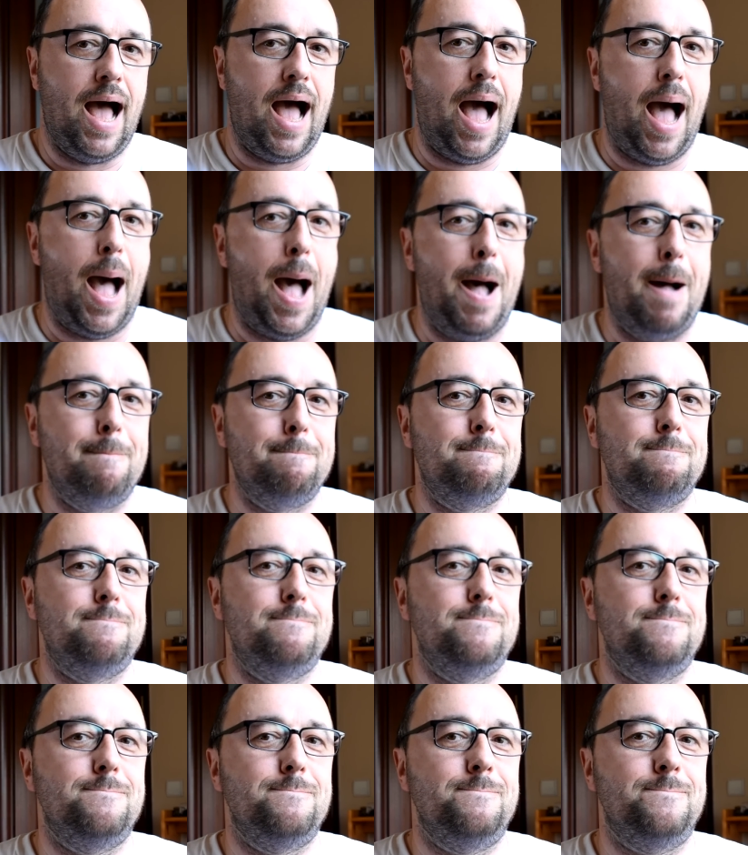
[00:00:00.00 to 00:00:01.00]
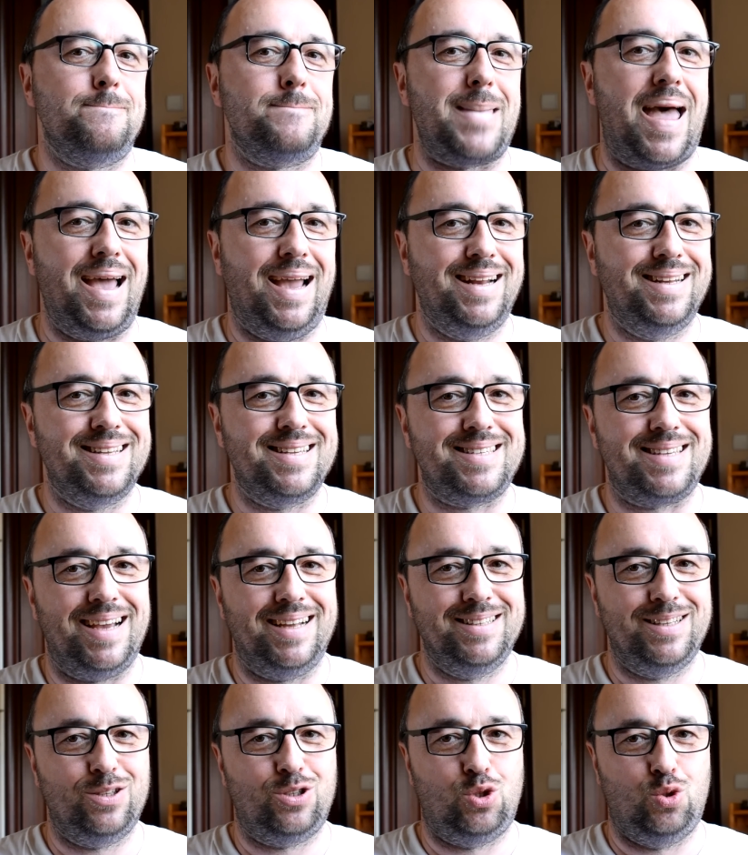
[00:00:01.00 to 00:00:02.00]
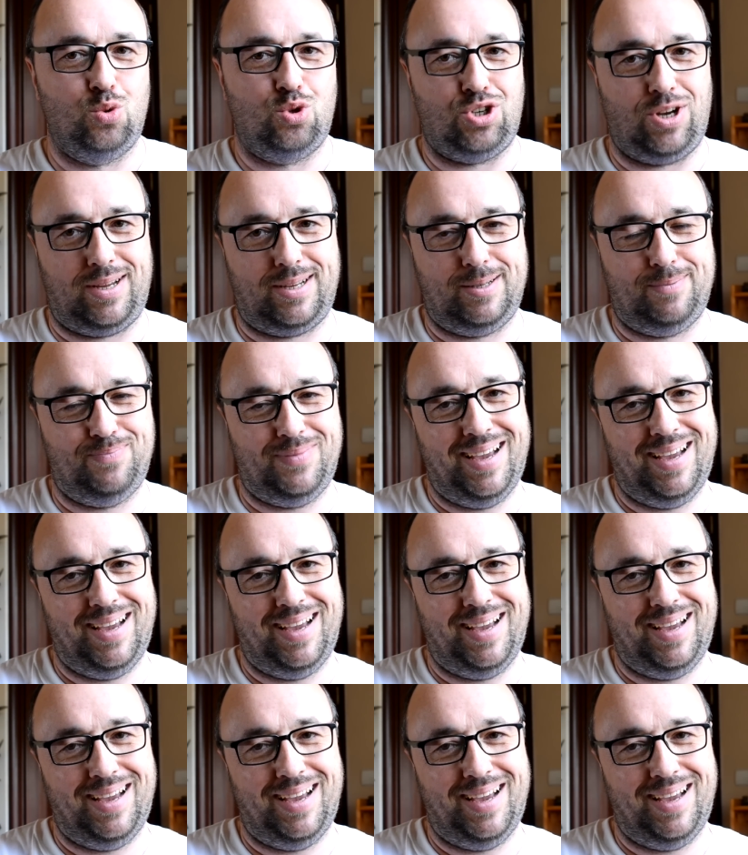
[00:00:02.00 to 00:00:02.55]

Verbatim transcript: Um, I decided to check.